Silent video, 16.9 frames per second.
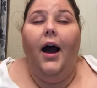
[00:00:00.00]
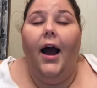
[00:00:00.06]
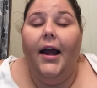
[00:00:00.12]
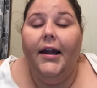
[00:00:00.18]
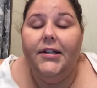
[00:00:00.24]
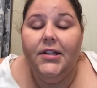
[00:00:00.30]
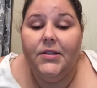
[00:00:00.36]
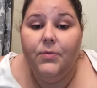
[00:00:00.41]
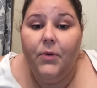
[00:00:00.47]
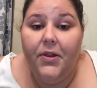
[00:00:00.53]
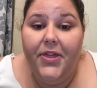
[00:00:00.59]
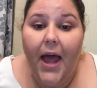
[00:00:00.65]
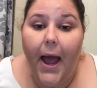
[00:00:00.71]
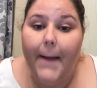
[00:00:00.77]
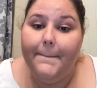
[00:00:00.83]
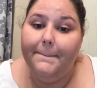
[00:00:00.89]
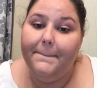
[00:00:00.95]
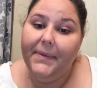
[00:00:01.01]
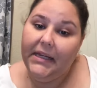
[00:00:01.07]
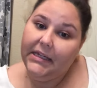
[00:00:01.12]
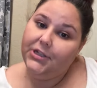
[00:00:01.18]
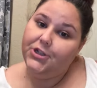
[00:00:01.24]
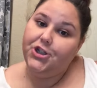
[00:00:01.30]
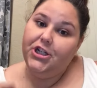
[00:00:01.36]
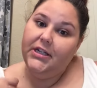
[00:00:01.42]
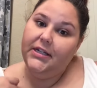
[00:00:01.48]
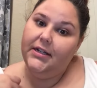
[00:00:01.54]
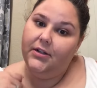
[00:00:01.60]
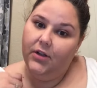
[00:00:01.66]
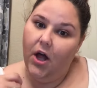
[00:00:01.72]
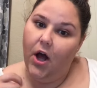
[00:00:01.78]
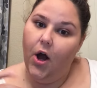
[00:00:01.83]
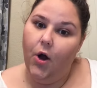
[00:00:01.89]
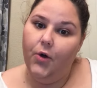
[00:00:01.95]
I just want that beachy
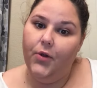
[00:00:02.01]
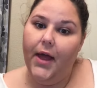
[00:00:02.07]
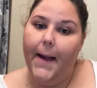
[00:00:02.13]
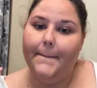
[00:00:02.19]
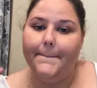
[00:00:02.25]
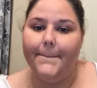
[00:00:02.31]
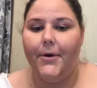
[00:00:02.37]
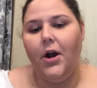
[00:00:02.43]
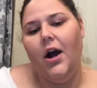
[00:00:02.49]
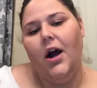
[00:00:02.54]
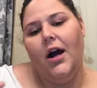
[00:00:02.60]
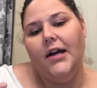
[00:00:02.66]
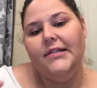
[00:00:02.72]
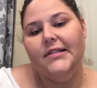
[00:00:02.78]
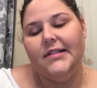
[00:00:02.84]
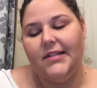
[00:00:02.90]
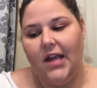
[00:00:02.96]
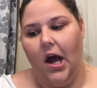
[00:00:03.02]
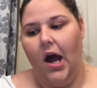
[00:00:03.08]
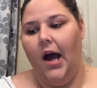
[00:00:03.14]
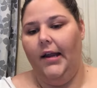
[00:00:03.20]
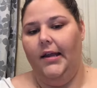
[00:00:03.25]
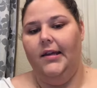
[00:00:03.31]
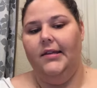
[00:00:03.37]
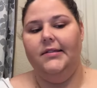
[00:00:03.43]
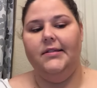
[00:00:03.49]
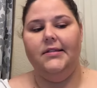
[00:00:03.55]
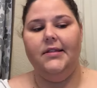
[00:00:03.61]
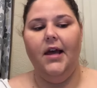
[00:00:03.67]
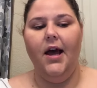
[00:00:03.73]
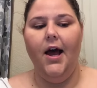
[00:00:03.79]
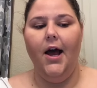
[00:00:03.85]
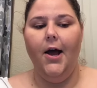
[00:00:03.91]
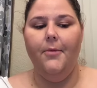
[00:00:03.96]
glow, that bronze goddess.
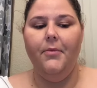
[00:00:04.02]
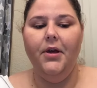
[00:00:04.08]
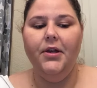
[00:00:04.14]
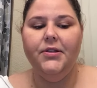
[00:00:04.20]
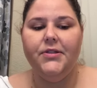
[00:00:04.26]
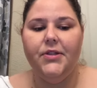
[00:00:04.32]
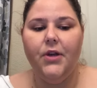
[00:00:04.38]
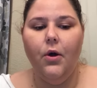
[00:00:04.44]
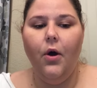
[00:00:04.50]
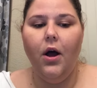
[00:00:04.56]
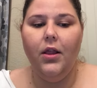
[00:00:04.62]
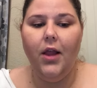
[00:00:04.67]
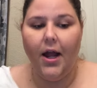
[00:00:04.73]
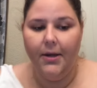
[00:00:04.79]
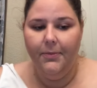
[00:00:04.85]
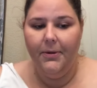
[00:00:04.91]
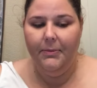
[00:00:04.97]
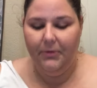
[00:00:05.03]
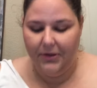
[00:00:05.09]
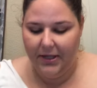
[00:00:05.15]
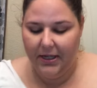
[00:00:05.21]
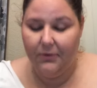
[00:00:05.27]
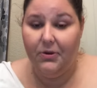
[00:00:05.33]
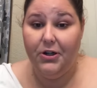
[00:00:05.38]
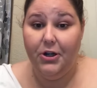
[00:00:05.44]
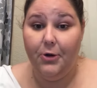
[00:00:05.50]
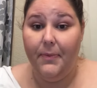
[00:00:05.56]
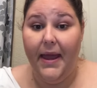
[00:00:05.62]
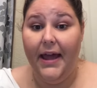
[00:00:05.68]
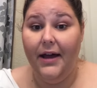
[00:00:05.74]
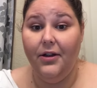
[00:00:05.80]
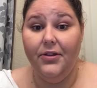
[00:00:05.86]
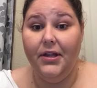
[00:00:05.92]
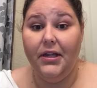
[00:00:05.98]
So a lot of people think when you're
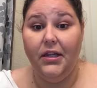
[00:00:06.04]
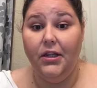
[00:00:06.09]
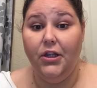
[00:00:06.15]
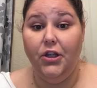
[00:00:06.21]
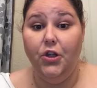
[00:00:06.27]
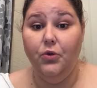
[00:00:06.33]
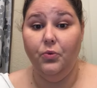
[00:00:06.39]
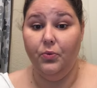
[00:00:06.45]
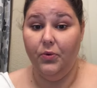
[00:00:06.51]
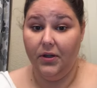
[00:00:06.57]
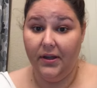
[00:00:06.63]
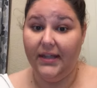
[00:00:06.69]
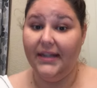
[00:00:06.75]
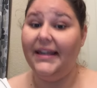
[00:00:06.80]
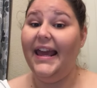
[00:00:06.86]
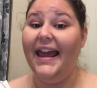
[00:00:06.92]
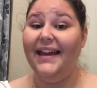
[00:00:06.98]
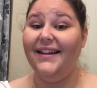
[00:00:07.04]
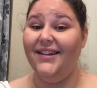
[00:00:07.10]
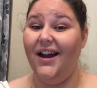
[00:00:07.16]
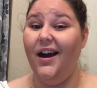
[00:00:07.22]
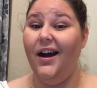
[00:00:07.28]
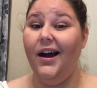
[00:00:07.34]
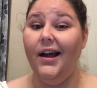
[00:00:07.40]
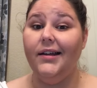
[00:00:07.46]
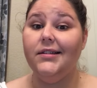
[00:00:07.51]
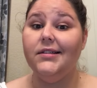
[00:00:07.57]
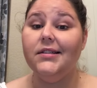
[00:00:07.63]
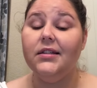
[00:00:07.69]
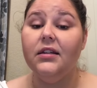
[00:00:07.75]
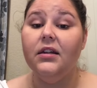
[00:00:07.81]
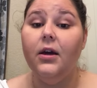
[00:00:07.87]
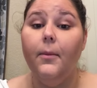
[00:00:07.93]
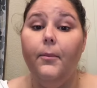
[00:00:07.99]
pale that you really
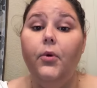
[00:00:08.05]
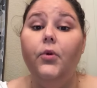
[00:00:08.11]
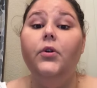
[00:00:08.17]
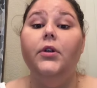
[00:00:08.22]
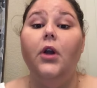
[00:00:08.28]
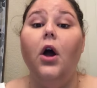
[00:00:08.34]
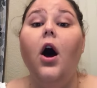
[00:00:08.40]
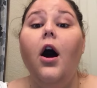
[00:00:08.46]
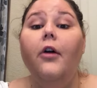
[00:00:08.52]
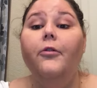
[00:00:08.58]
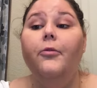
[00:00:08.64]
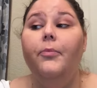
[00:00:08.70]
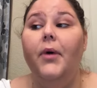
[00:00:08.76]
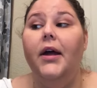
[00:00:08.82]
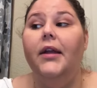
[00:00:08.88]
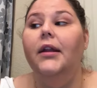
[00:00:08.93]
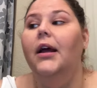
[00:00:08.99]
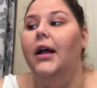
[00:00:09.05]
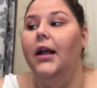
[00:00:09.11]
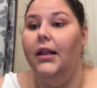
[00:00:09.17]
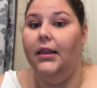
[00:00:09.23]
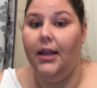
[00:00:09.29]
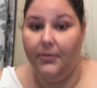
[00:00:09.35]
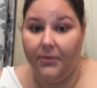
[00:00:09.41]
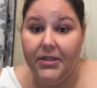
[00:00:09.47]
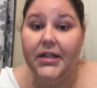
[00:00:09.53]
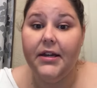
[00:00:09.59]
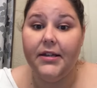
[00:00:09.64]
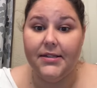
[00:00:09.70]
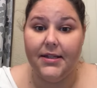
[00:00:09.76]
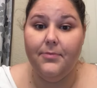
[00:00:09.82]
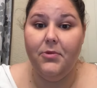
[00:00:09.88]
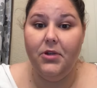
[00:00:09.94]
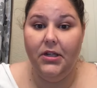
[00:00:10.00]
cannot pull it off, but let me tell you
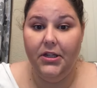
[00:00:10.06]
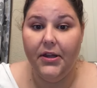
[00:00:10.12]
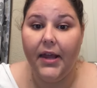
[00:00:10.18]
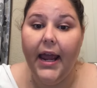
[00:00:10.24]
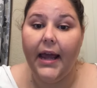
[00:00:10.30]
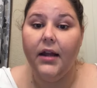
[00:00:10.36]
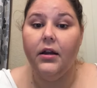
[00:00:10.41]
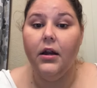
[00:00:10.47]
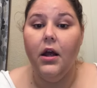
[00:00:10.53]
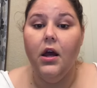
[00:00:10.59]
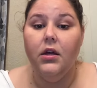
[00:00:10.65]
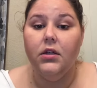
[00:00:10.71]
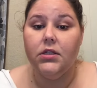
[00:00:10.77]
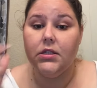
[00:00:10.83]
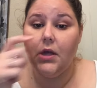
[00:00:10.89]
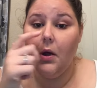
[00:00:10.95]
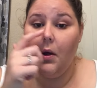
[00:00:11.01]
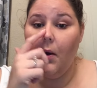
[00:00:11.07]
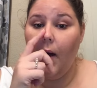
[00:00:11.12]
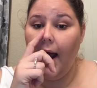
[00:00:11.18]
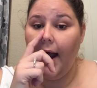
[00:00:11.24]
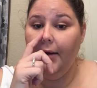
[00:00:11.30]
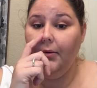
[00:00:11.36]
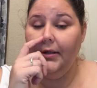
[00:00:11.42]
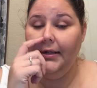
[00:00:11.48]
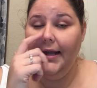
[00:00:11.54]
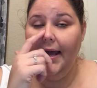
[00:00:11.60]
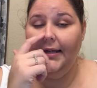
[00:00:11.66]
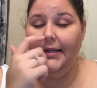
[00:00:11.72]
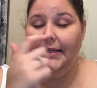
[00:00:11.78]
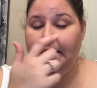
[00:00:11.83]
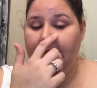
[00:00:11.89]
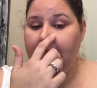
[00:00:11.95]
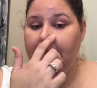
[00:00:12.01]
something, you can. So I went ahead
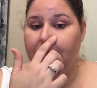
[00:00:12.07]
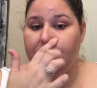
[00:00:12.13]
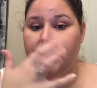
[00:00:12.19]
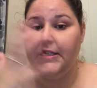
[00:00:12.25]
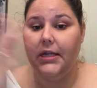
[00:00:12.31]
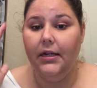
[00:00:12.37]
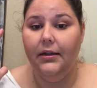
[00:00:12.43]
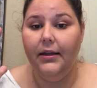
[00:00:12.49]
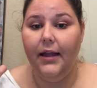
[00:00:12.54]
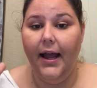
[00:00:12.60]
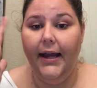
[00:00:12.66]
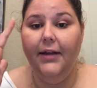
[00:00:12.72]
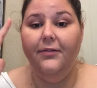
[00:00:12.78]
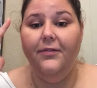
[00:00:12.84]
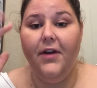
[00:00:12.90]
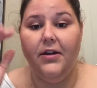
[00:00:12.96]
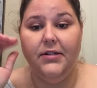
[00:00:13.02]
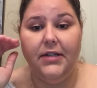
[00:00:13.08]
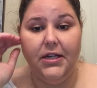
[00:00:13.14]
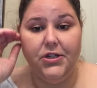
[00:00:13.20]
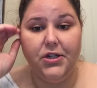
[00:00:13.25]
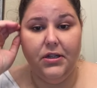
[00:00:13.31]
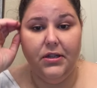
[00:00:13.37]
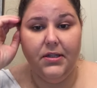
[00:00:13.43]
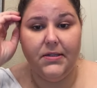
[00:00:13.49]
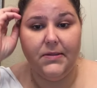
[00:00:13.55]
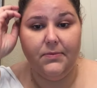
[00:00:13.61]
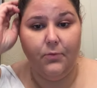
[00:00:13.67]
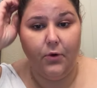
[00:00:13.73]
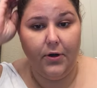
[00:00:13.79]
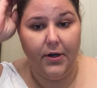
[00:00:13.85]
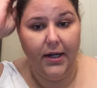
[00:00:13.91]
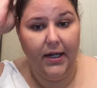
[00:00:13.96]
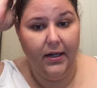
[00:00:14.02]
and did just a light foundation this
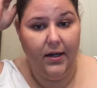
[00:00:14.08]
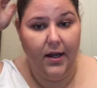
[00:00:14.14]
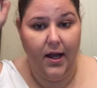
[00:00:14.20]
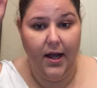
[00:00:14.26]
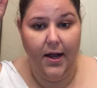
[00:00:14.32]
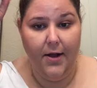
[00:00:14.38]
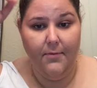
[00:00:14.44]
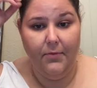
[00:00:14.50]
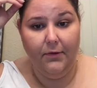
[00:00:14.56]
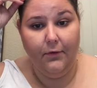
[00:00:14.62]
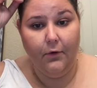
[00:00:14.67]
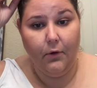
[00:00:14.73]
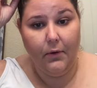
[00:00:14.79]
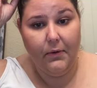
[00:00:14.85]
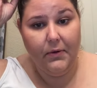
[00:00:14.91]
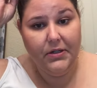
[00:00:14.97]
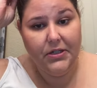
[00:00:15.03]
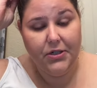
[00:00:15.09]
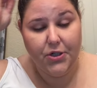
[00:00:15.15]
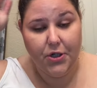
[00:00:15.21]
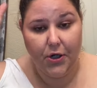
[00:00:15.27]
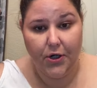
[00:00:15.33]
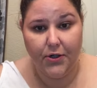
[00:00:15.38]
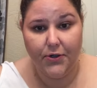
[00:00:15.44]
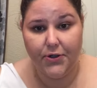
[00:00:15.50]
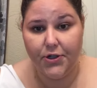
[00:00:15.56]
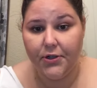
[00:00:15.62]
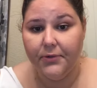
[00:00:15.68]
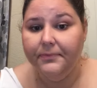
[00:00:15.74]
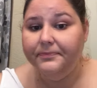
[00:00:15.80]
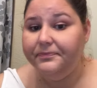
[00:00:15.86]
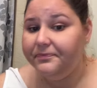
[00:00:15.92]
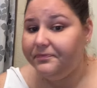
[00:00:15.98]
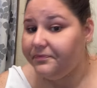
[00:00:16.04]
morning before we went to church.
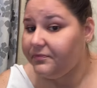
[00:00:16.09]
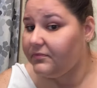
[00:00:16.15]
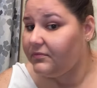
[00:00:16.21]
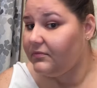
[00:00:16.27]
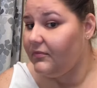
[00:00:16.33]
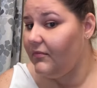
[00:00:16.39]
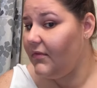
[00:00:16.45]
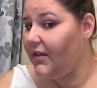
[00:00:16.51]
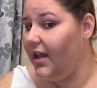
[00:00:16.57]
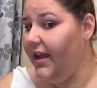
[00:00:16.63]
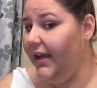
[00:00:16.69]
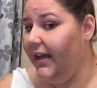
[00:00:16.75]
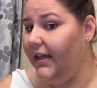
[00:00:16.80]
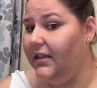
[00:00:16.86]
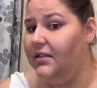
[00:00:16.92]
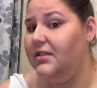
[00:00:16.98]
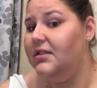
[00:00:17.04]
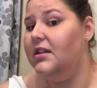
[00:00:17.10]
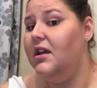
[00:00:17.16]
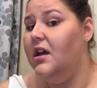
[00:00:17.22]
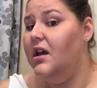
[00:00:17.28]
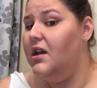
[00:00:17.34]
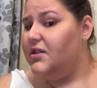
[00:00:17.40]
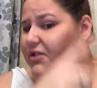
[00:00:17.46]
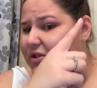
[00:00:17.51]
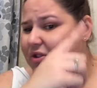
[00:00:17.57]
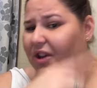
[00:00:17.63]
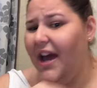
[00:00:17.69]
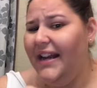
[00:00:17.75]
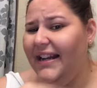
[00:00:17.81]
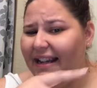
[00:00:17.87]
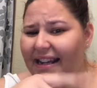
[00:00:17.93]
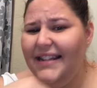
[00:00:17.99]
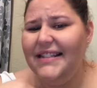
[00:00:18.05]
And so you
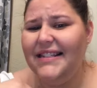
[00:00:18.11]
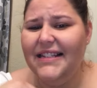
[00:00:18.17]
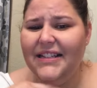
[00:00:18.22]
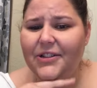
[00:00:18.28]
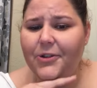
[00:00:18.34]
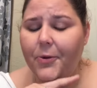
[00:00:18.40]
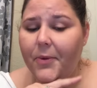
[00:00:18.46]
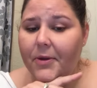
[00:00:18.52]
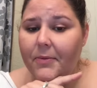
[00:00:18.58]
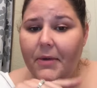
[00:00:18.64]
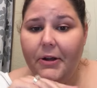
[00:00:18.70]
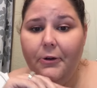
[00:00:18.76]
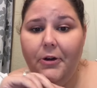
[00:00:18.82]
kind of see a little bit of my